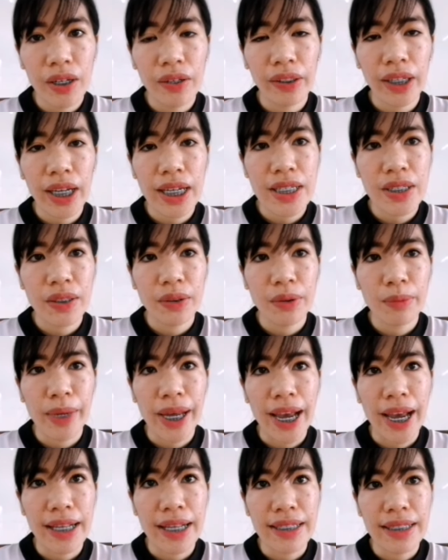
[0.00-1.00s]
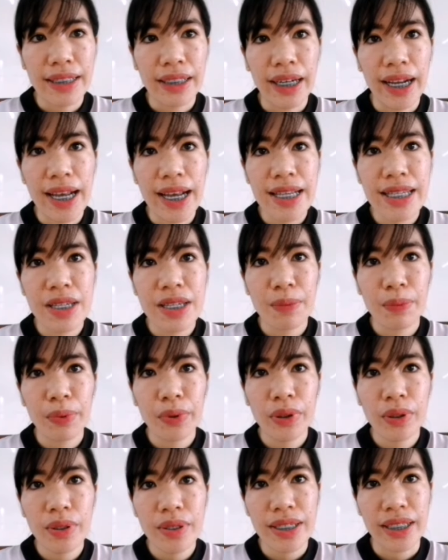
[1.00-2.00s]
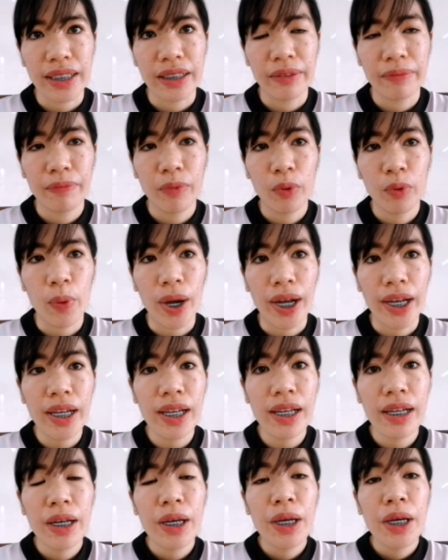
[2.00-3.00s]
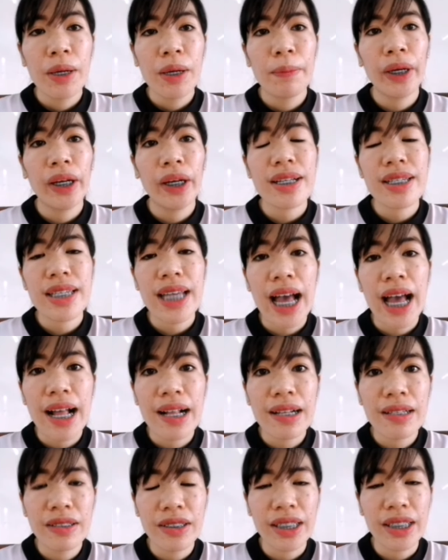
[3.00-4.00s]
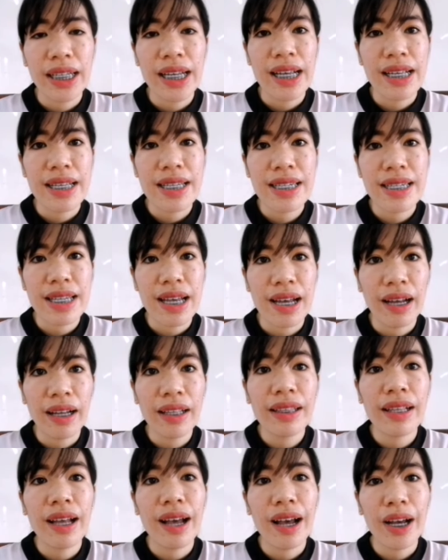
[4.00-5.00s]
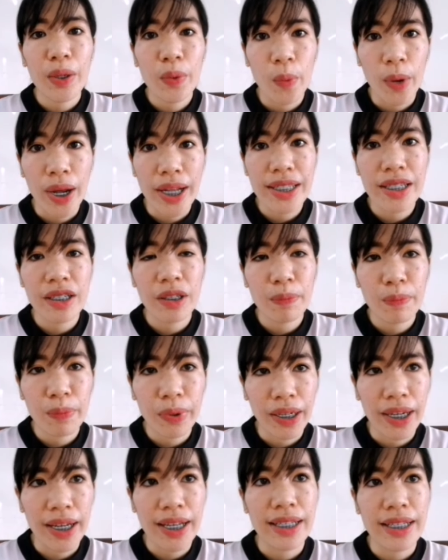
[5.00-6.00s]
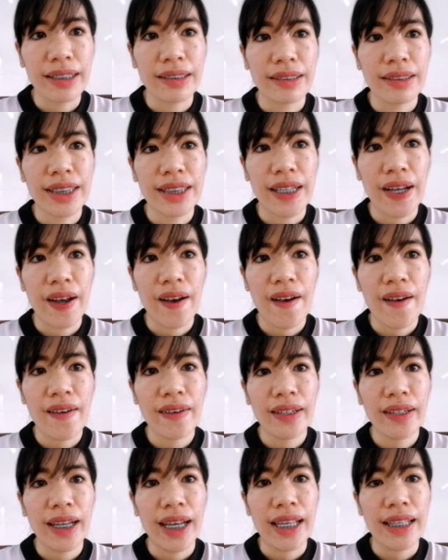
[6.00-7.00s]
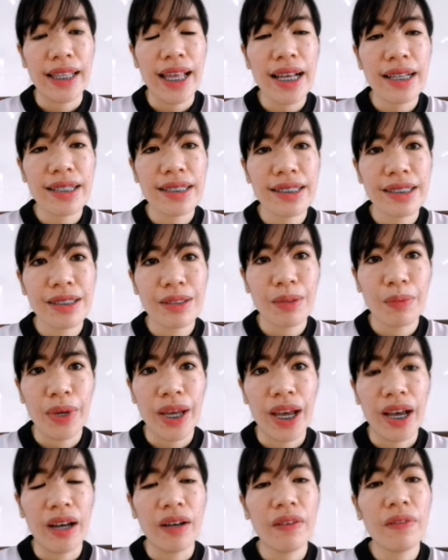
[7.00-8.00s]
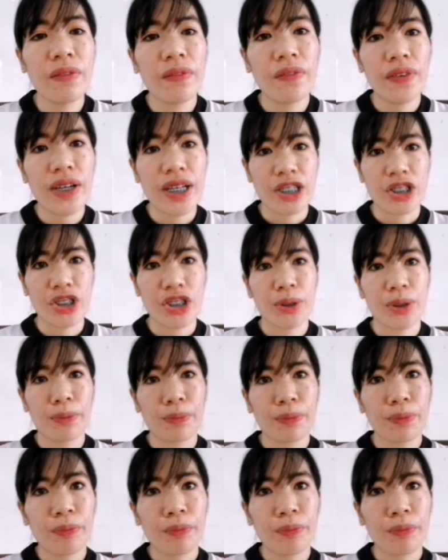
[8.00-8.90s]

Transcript: Okay, so my answer is producer. Why? Because algae is an aquatic plant. Okay, next we have fish.